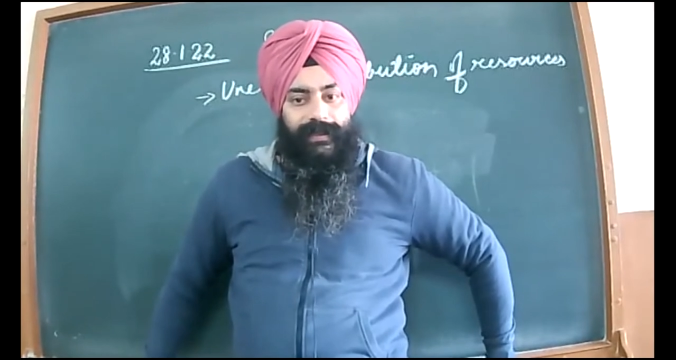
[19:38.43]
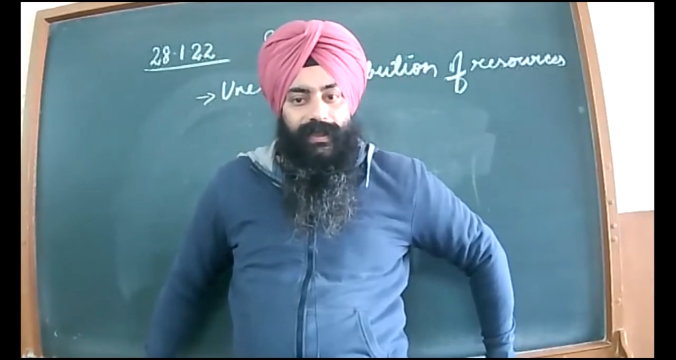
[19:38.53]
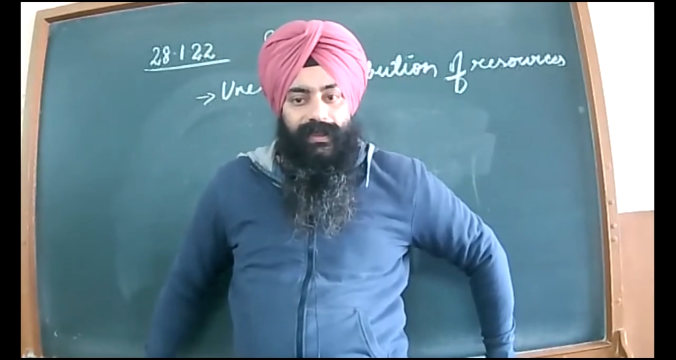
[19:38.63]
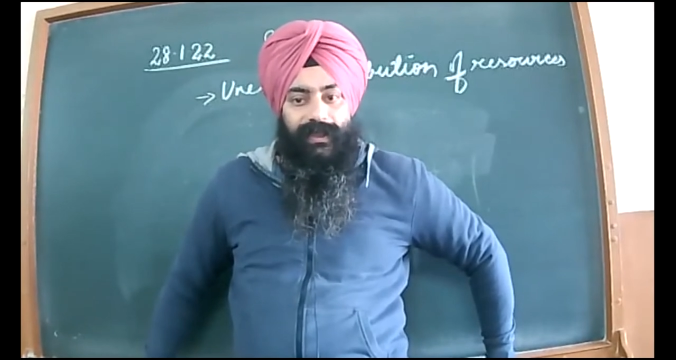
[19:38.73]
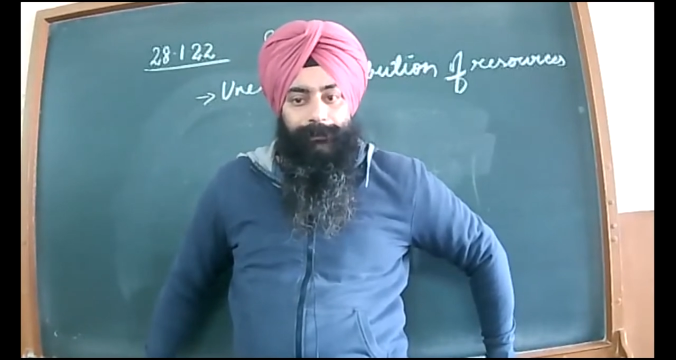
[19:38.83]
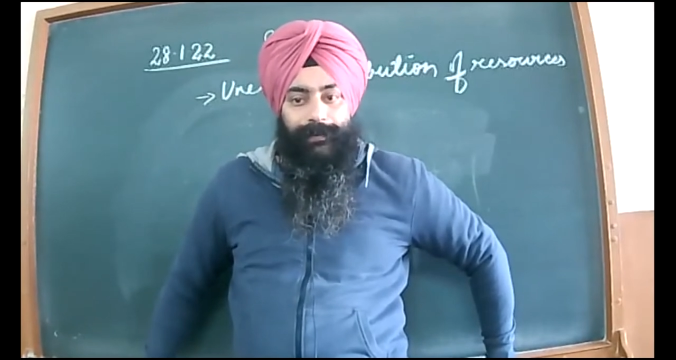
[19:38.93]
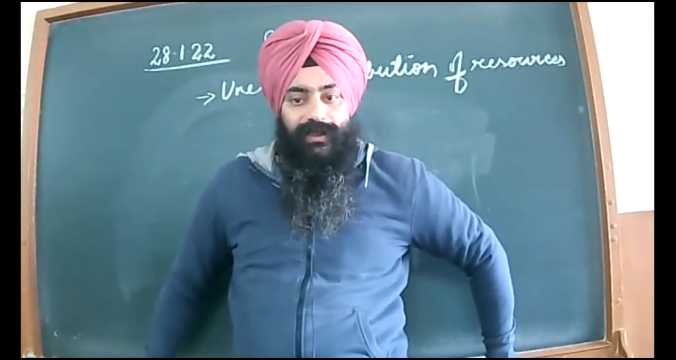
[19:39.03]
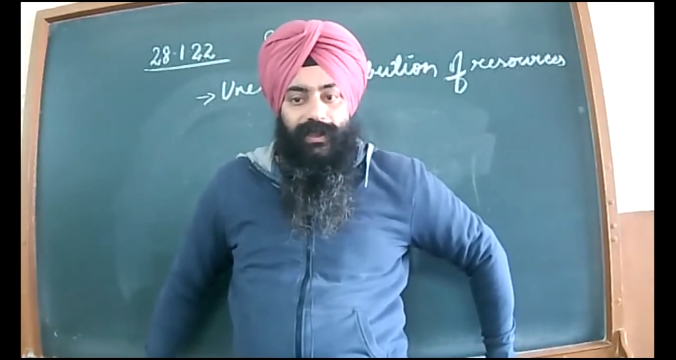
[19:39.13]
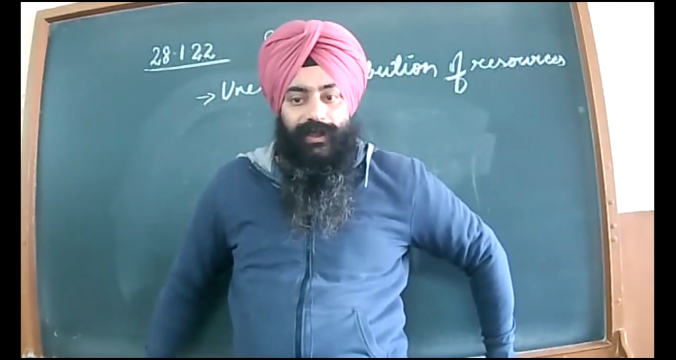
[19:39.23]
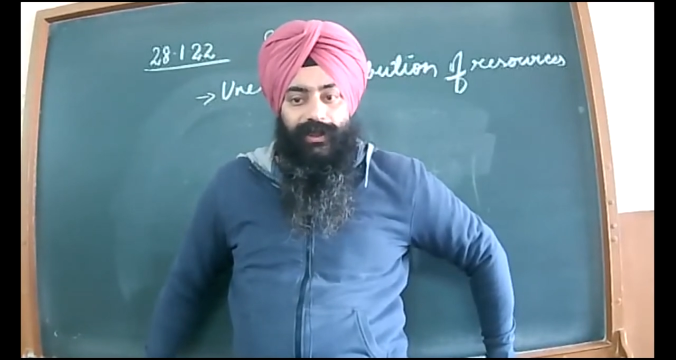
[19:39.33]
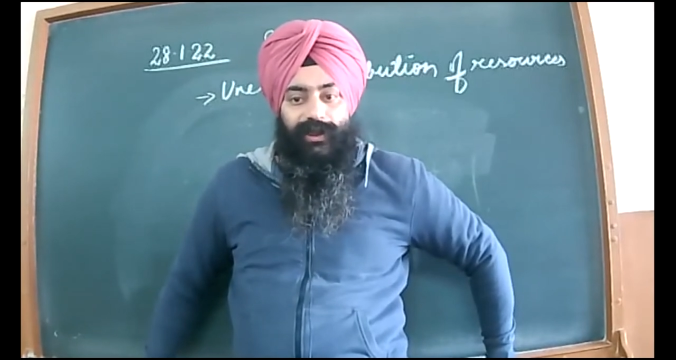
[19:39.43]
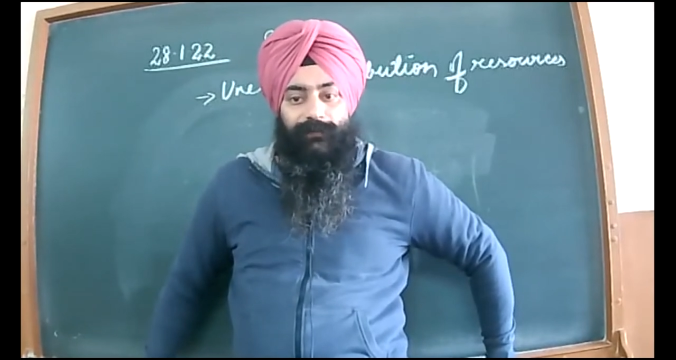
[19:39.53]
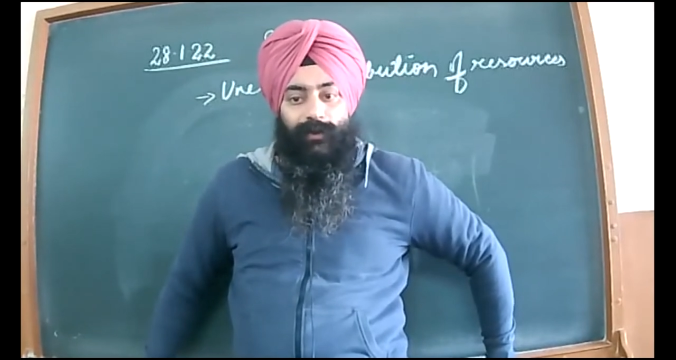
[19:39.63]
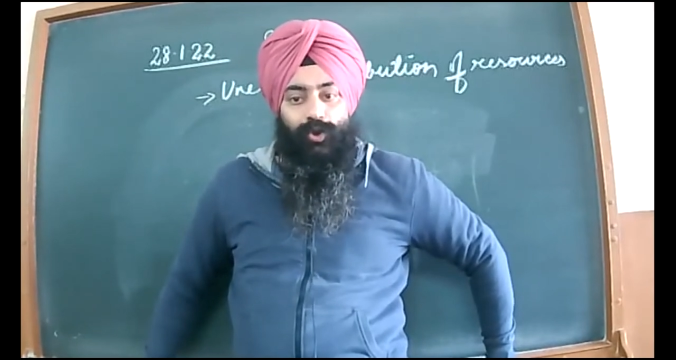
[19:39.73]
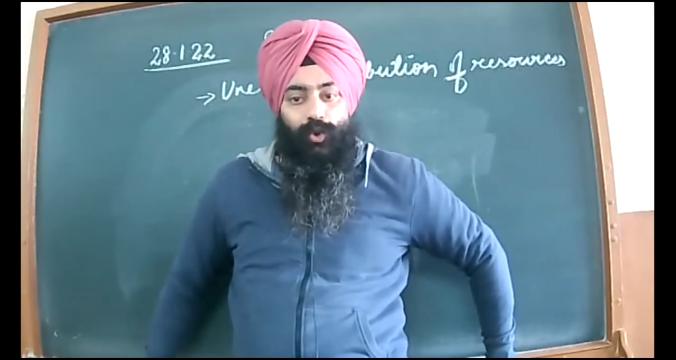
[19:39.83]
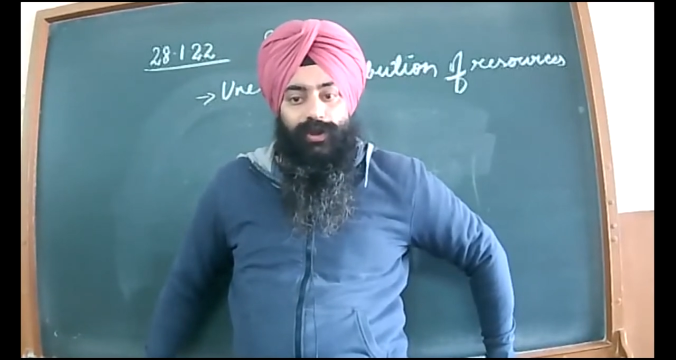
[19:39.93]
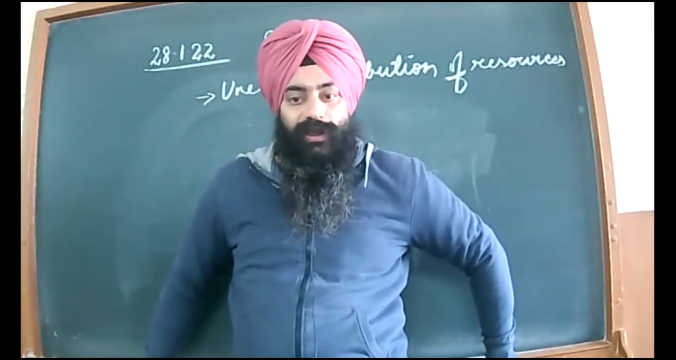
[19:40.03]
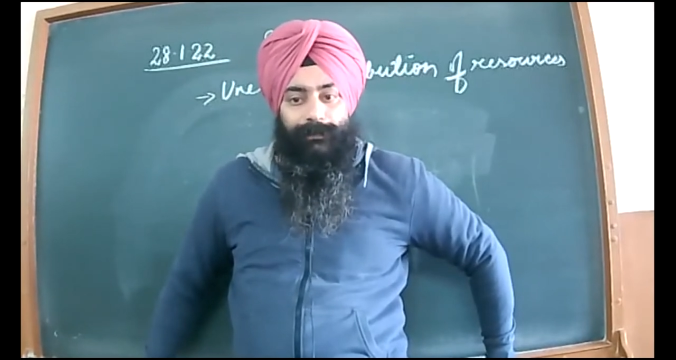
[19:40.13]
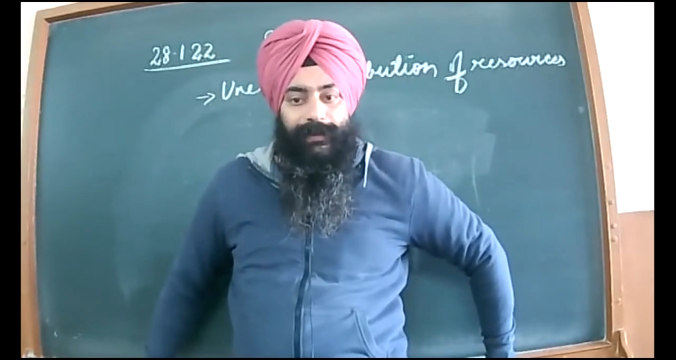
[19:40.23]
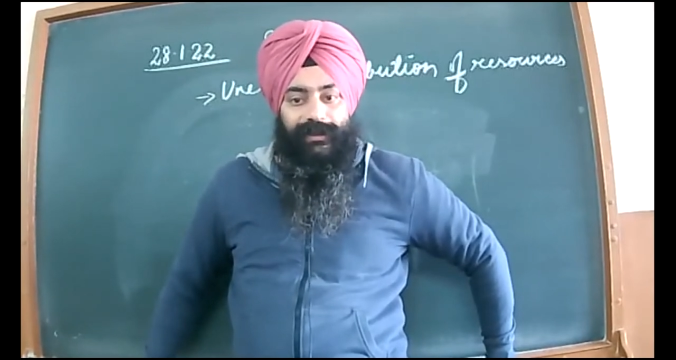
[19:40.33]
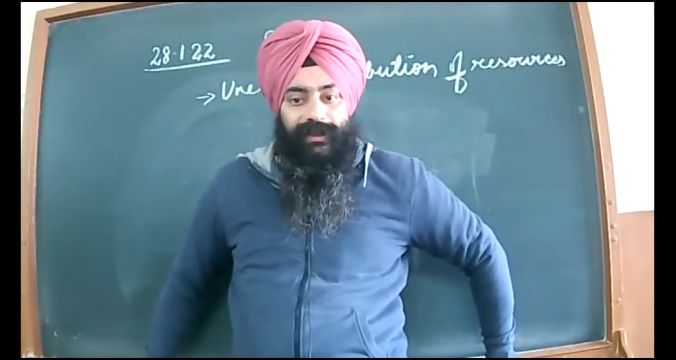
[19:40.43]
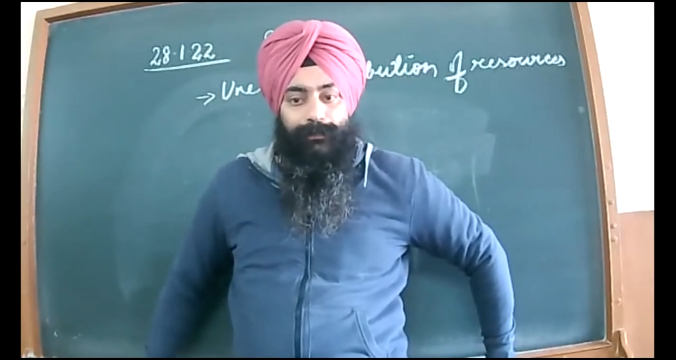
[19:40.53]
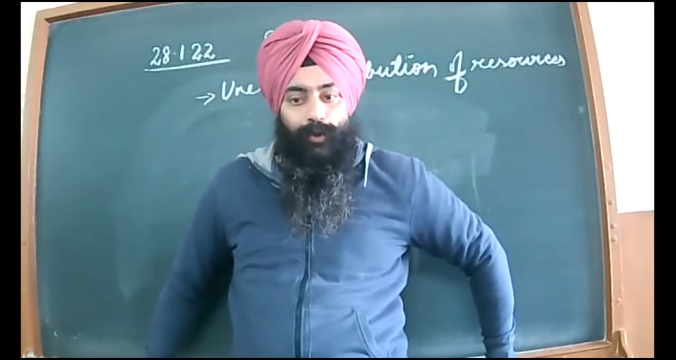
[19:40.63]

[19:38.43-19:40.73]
30 percentage of a total budget